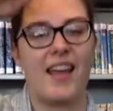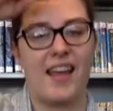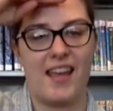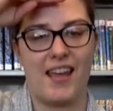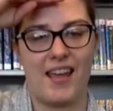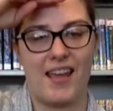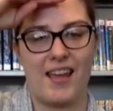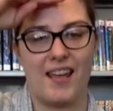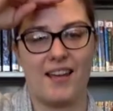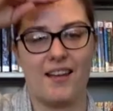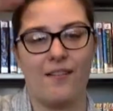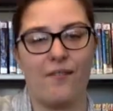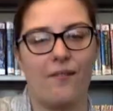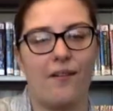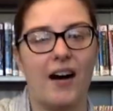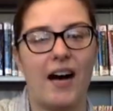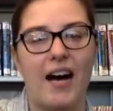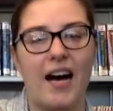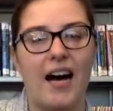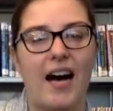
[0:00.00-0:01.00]
In a
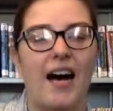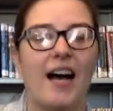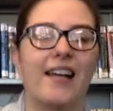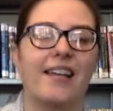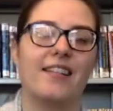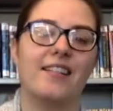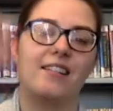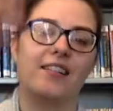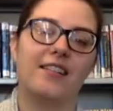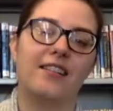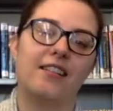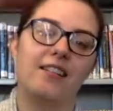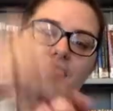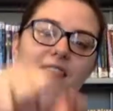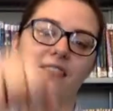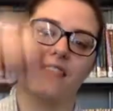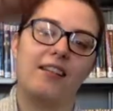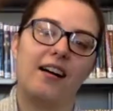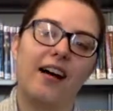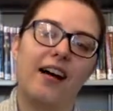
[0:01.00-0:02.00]
while,
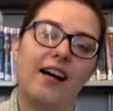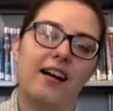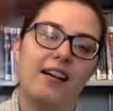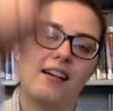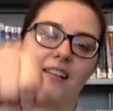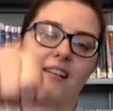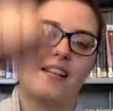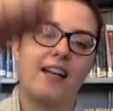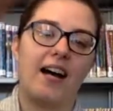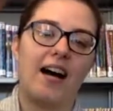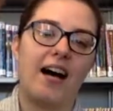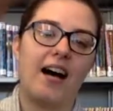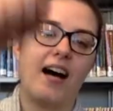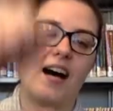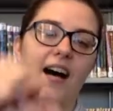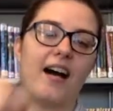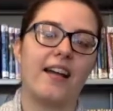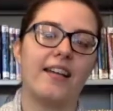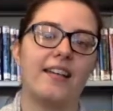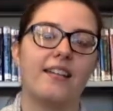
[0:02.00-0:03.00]

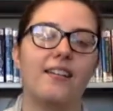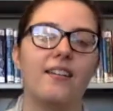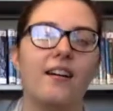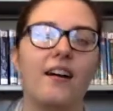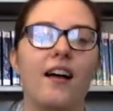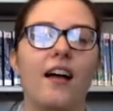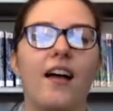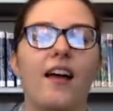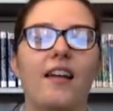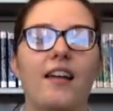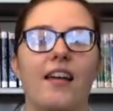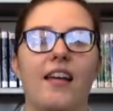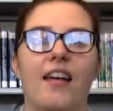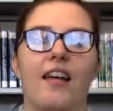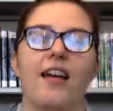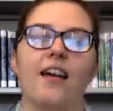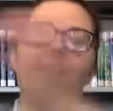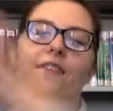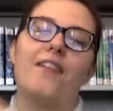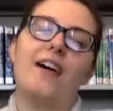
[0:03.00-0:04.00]
crocodile.
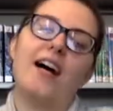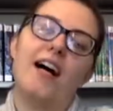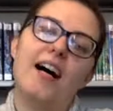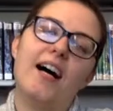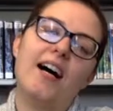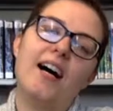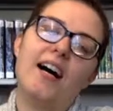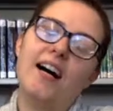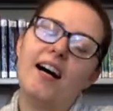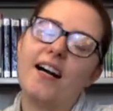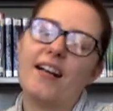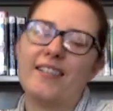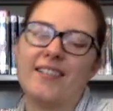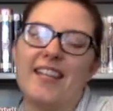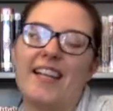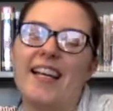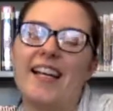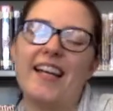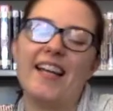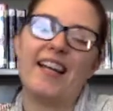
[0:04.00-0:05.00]
Give a hug,
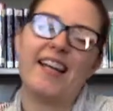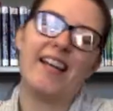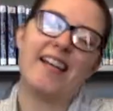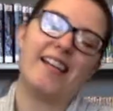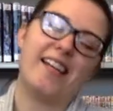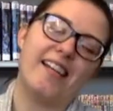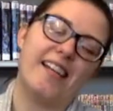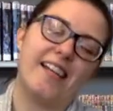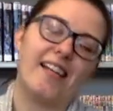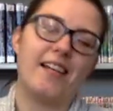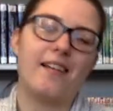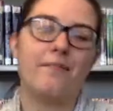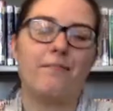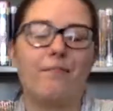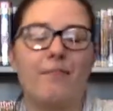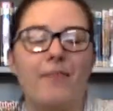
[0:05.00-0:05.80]
ladybug.